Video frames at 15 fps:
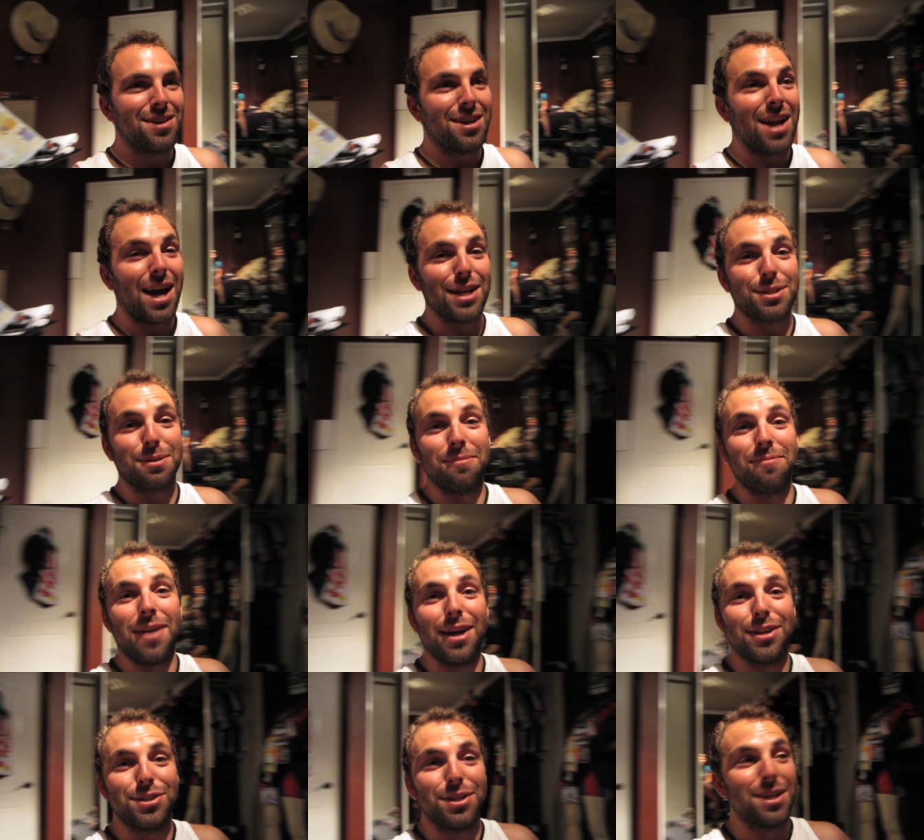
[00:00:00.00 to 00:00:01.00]
An ice cream
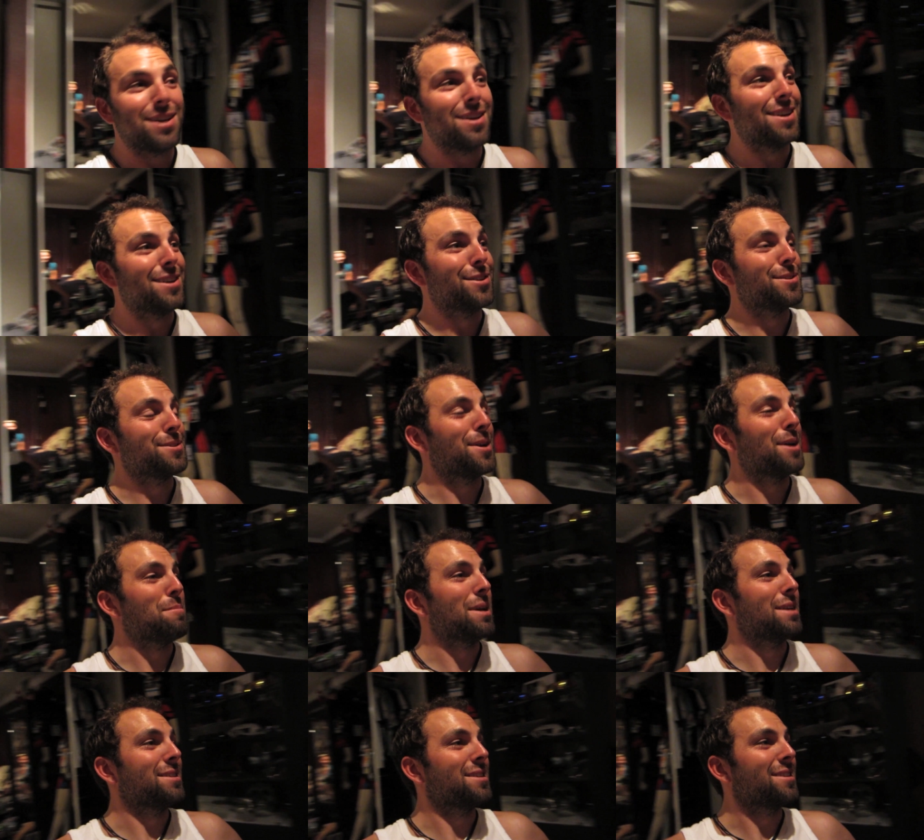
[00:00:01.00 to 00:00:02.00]
factory is
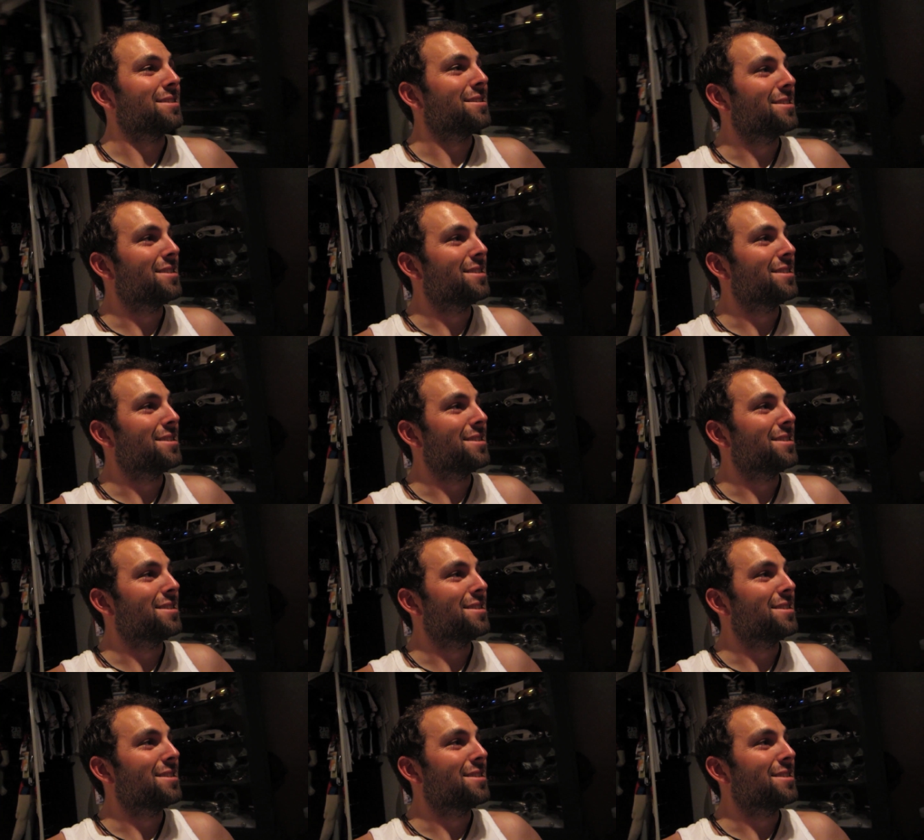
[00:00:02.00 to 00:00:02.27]
amazing.